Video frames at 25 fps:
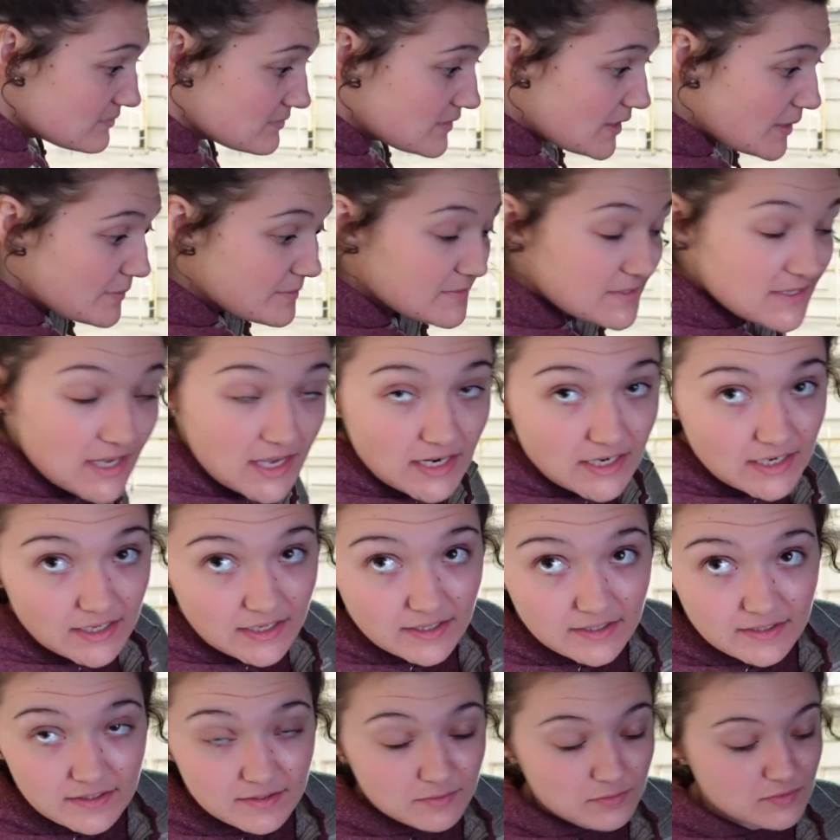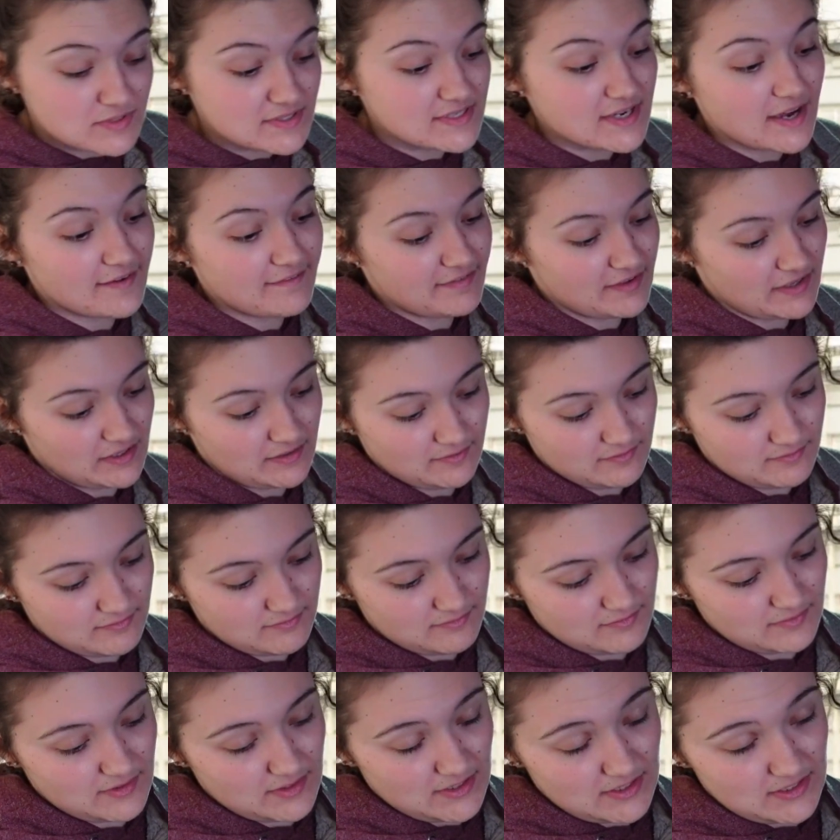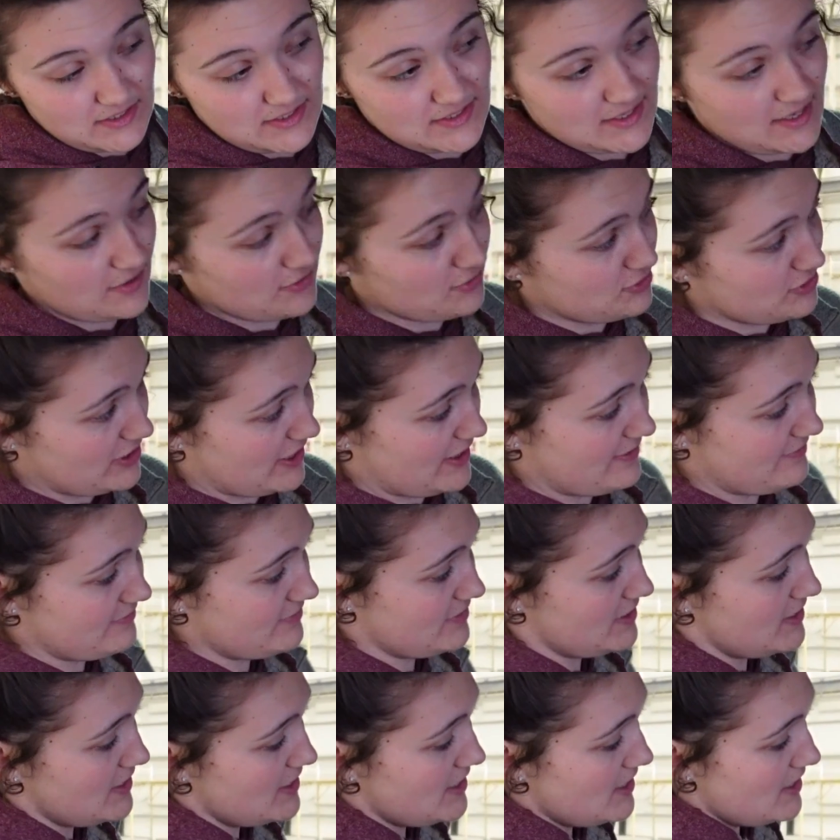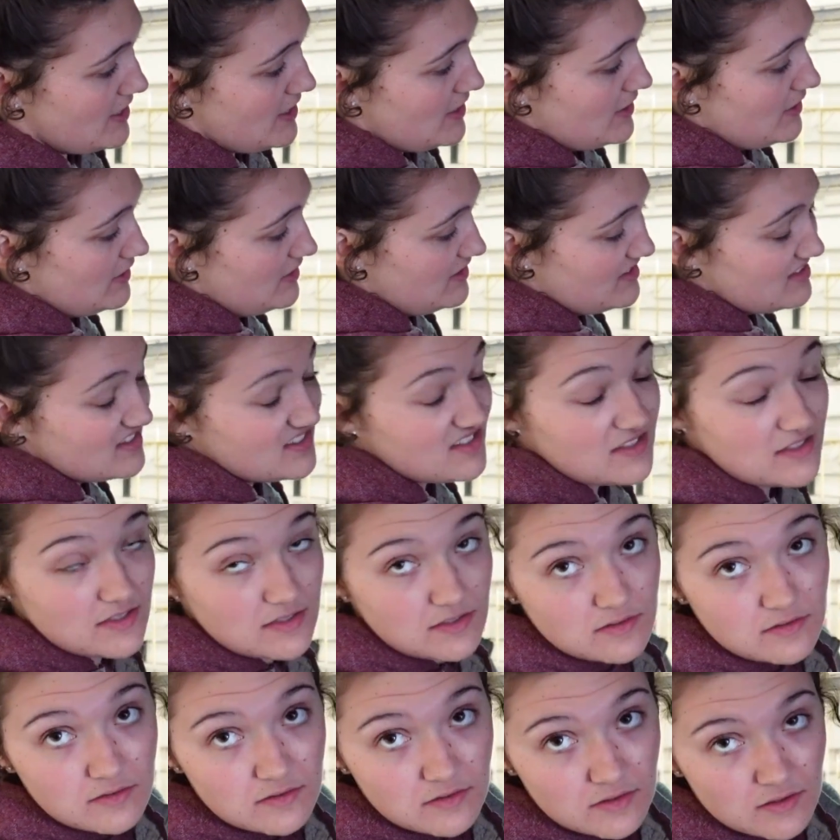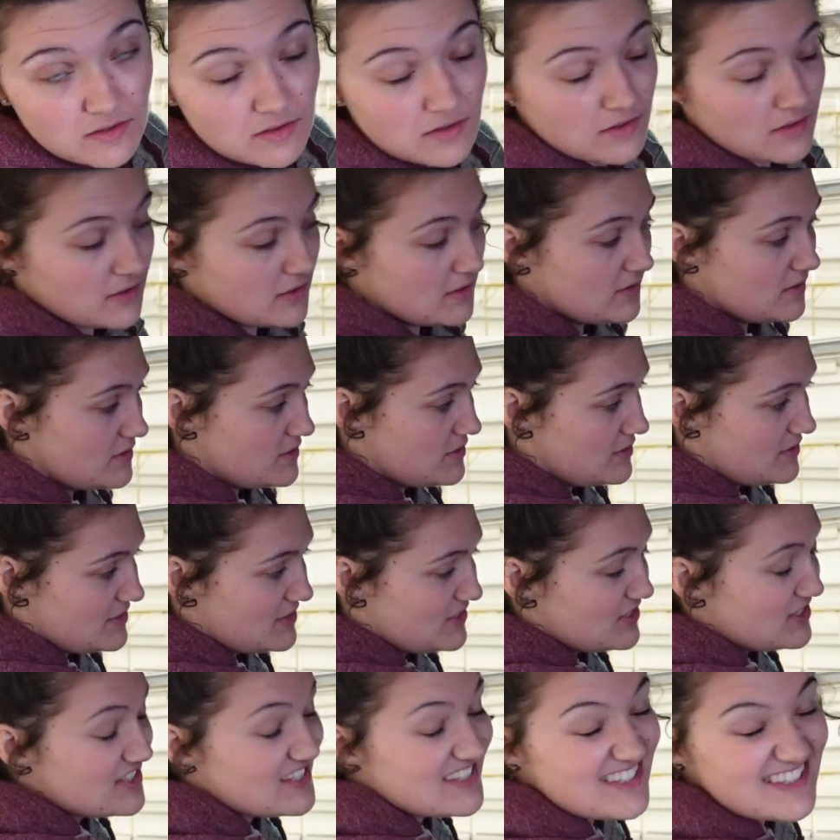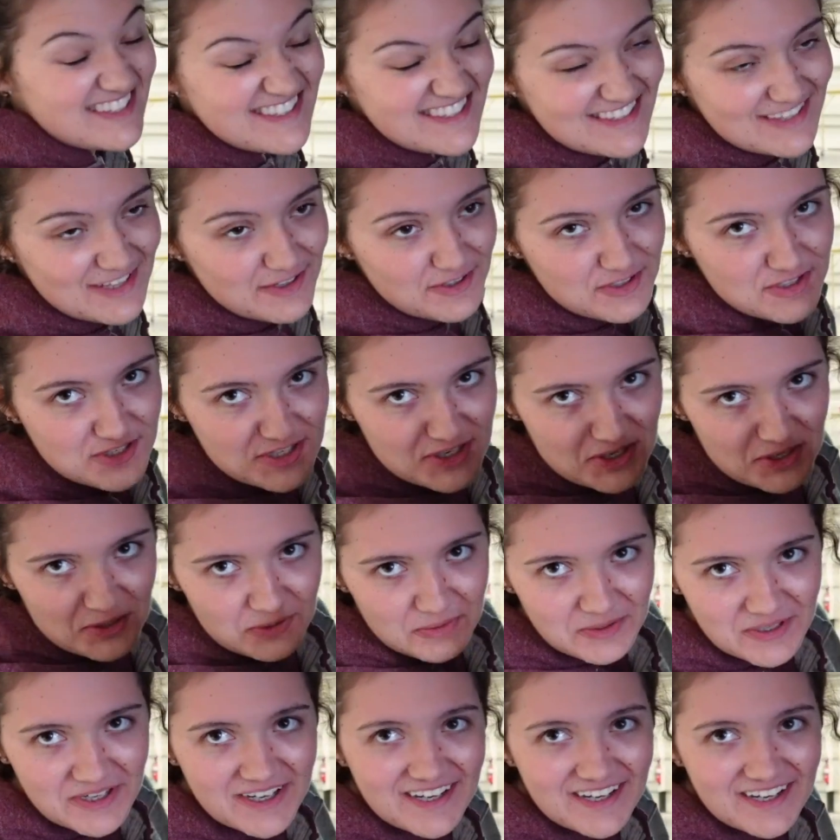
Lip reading: I'm scuffing the sail drive. Zzz. Zzz. There's two.